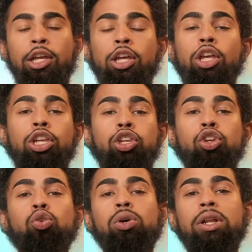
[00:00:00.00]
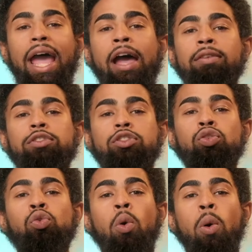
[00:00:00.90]
you would have
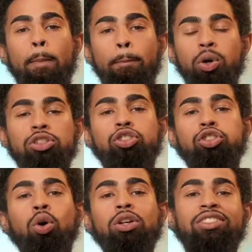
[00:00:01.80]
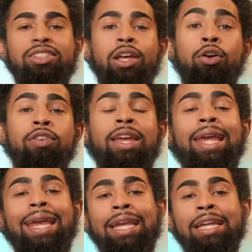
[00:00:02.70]
to put yourself
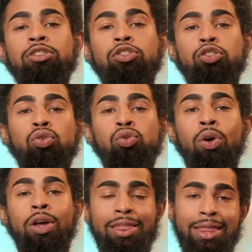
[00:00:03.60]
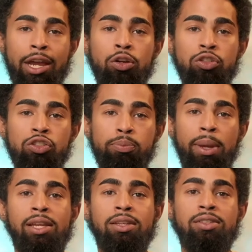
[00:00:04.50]
into their
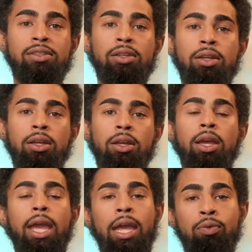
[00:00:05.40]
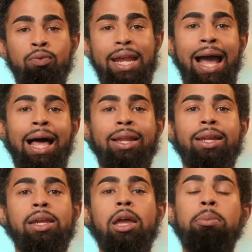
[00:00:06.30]
space and
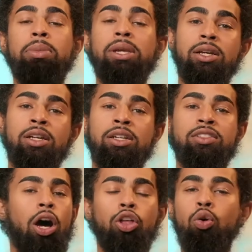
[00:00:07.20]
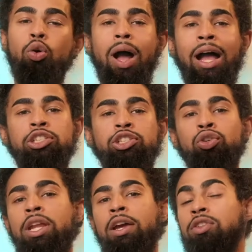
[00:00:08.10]
reality because otherwise you'll
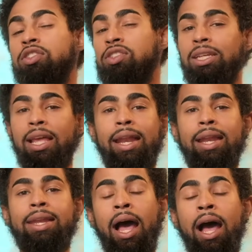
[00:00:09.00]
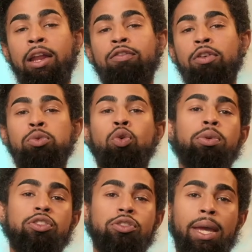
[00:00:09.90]
never see that nine from your
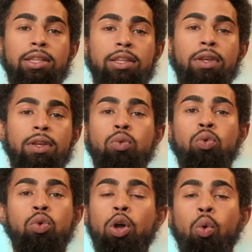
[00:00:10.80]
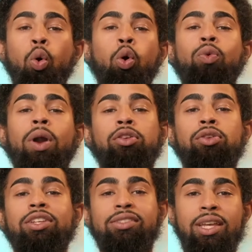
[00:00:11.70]
perspective. It will, or rather the
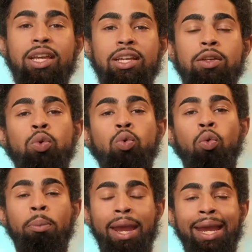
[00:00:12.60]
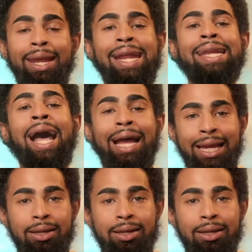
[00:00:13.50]
six, it will remain a nine.